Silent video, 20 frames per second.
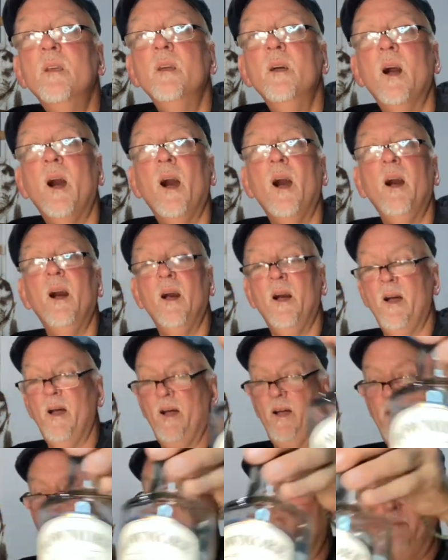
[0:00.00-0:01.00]

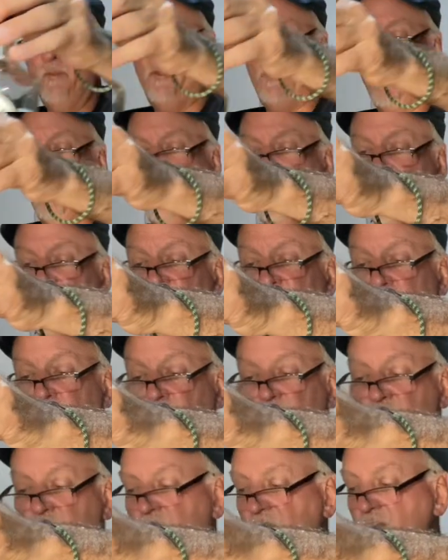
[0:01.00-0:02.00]
Hi, I'm John
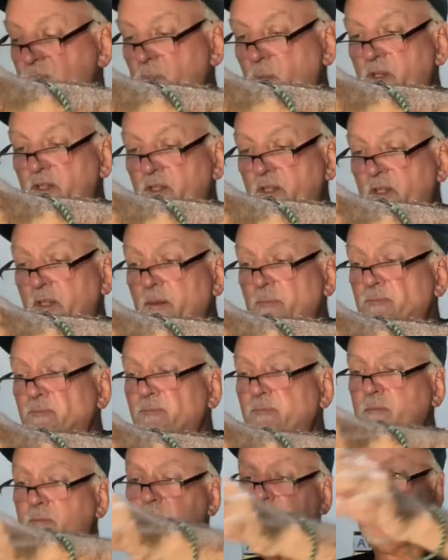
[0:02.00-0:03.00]
from Just Whisky.
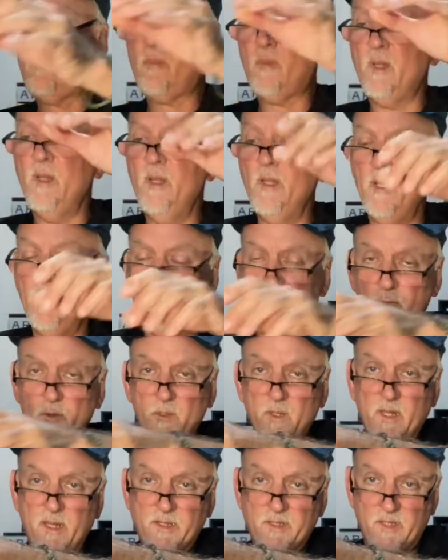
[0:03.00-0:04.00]
If you
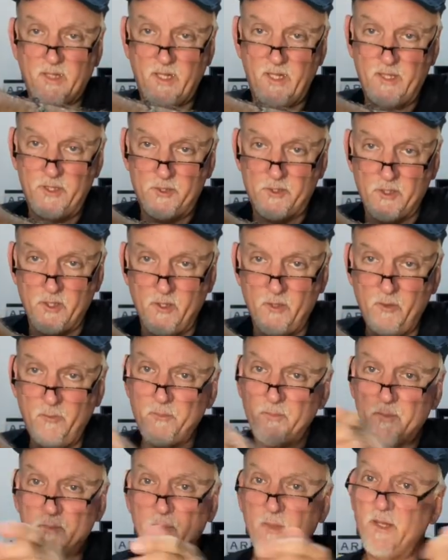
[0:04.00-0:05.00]
like today's show,
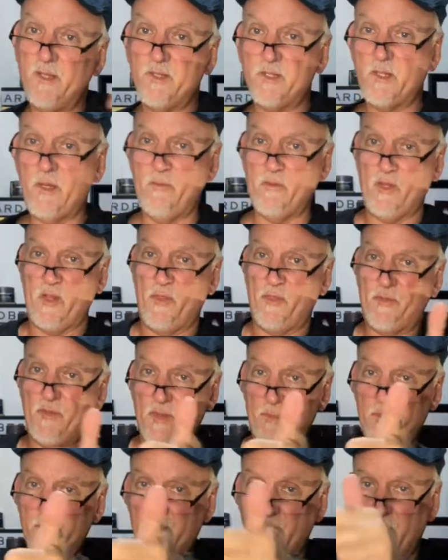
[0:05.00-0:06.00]
please give it a
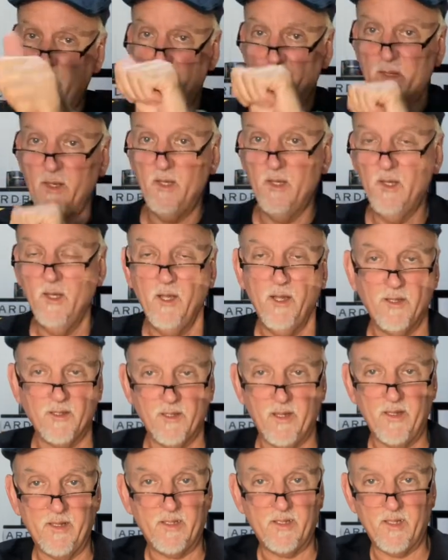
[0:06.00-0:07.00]
thumbs up,
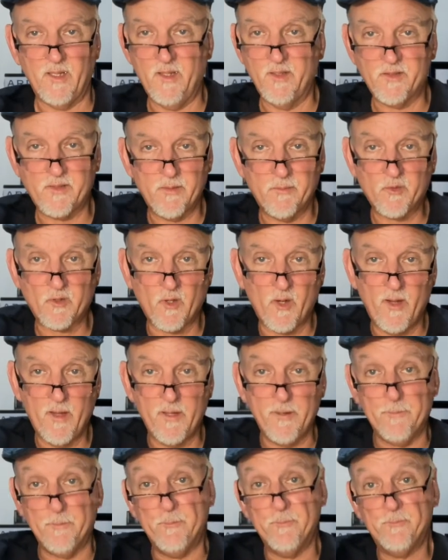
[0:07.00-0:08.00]
like, and
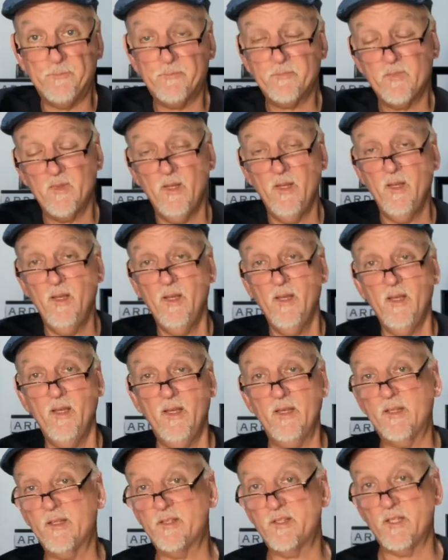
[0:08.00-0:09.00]
subscribe.
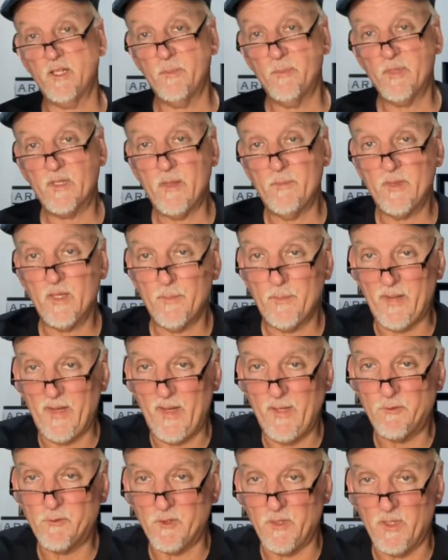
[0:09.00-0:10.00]
And consider becoming a
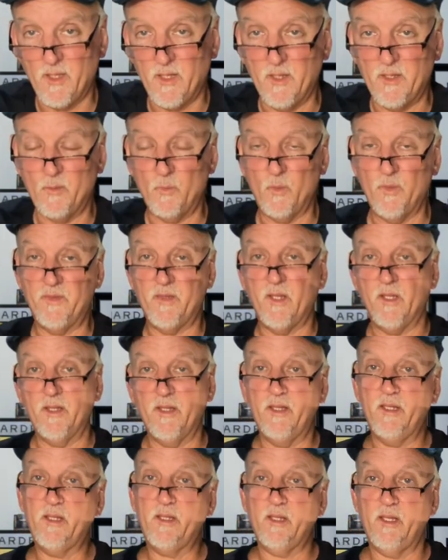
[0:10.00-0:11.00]
Patreon with the
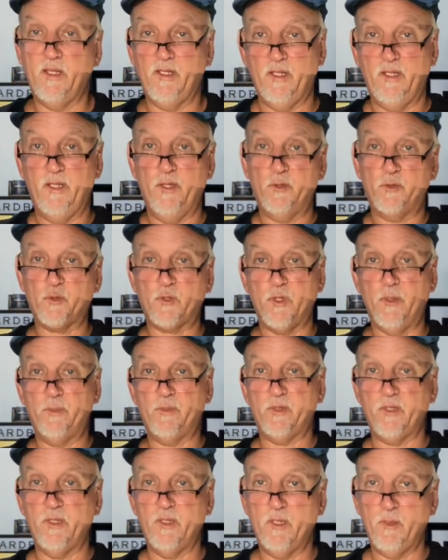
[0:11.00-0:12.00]
link in the
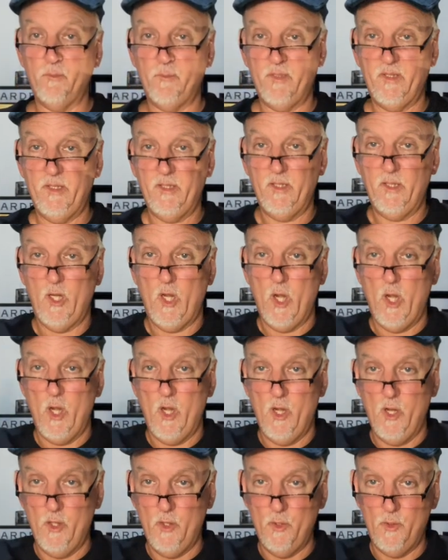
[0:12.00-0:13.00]
description
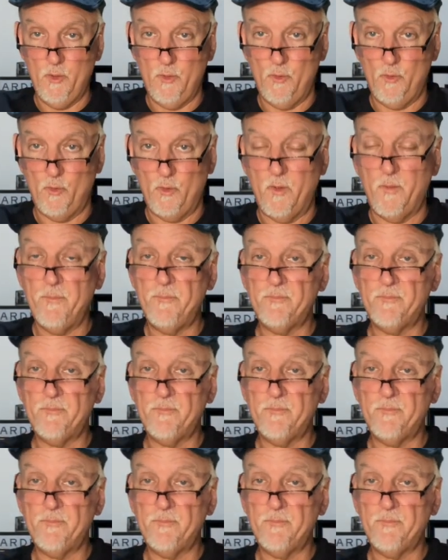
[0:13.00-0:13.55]
below.